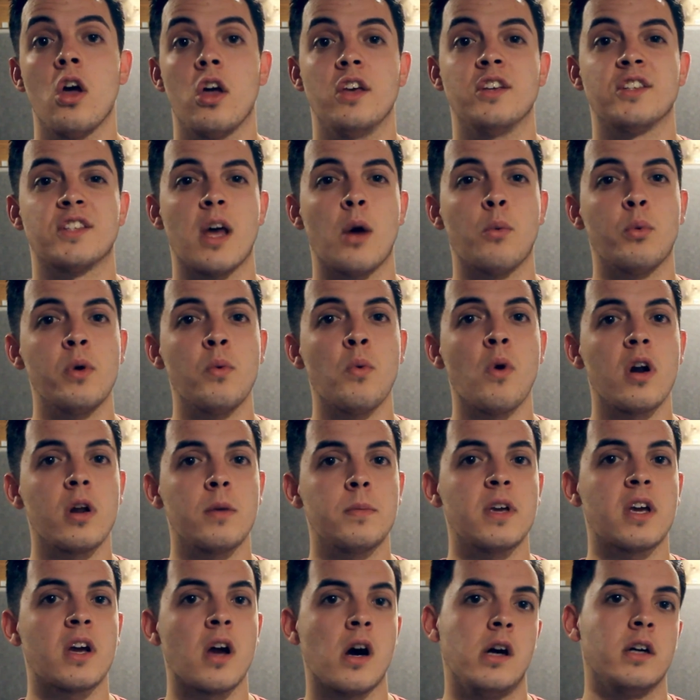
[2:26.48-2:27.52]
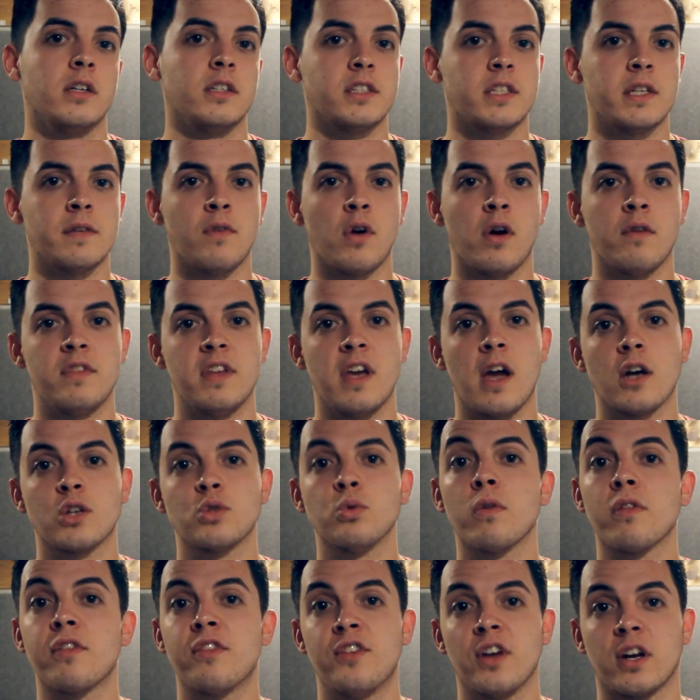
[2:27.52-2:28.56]
is that we want to be cognitive of the
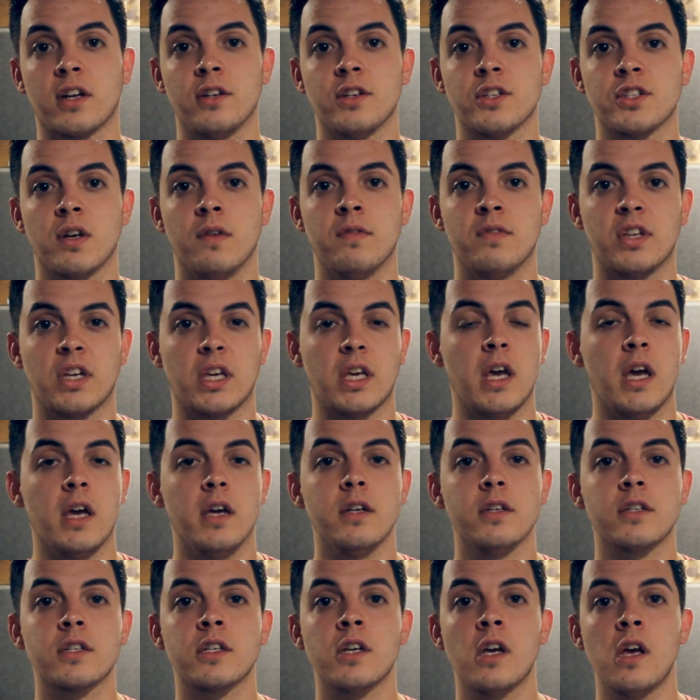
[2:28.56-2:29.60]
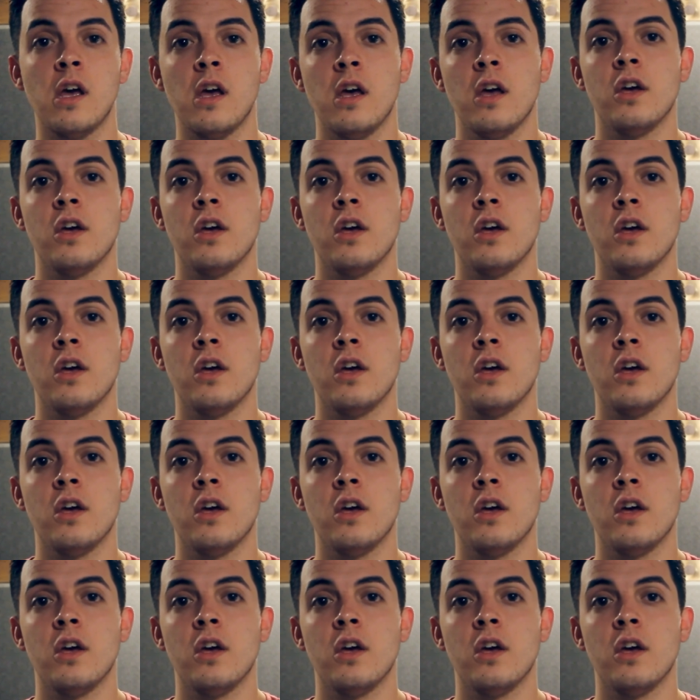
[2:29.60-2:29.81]
actual thickness of the case.